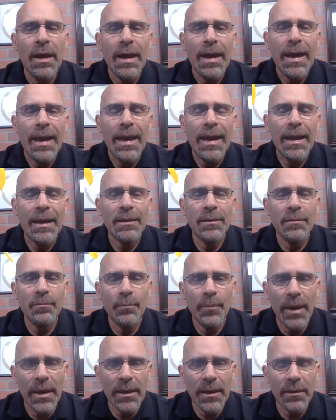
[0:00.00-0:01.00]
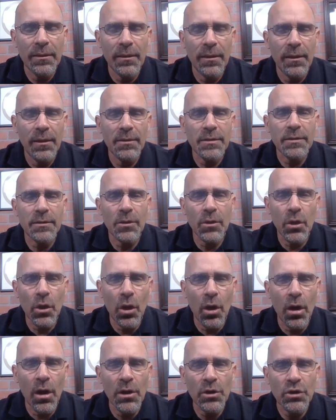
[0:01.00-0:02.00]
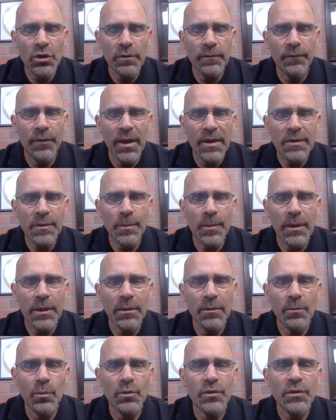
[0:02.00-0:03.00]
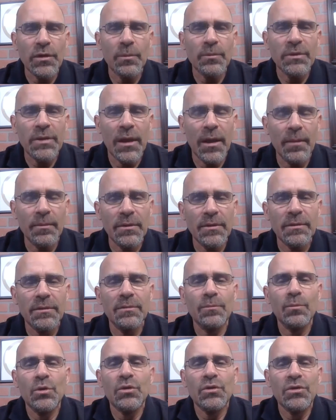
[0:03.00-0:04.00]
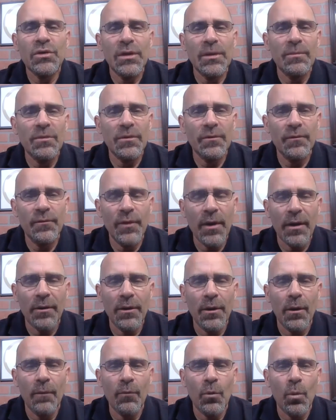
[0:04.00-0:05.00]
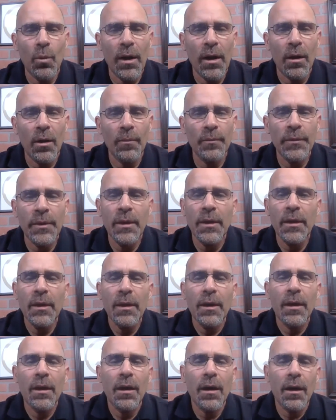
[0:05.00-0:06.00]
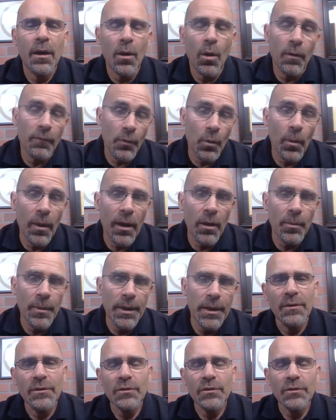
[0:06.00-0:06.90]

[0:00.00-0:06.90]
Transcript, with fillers: and making this large investment, sometimes which seems very overwhelmed, uh, overwhelming.